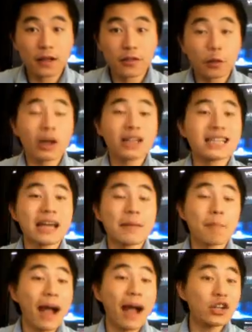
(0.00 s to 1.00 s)
They want to take
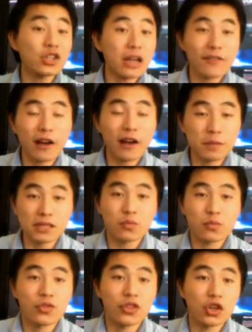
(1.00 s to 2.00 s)
Microsoft out of business
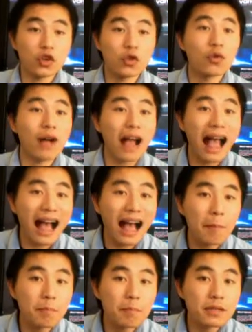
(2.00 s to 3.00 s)
with their Google
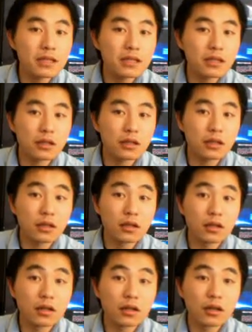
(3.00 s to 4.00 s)
Apps.
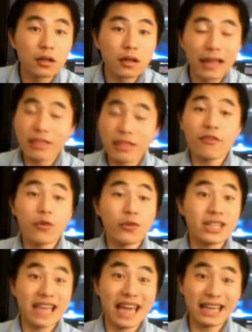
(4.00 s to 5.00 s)
And they've
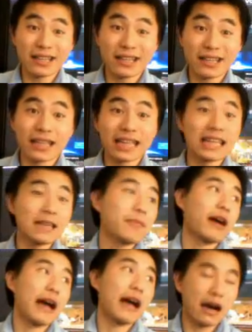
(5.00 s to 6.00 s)
already taken
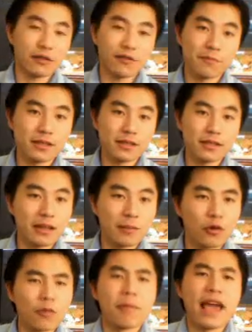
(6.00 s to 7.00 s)
email out of business. I
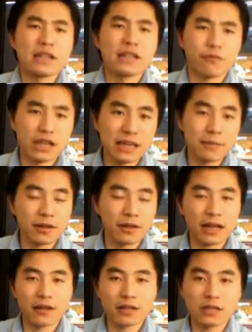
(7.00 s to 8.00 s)
mean, who pays for email
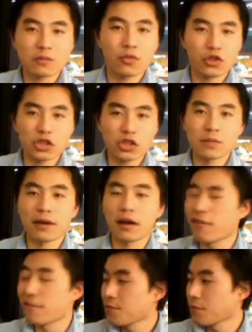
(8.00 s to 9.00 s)
nowadays with Gmail?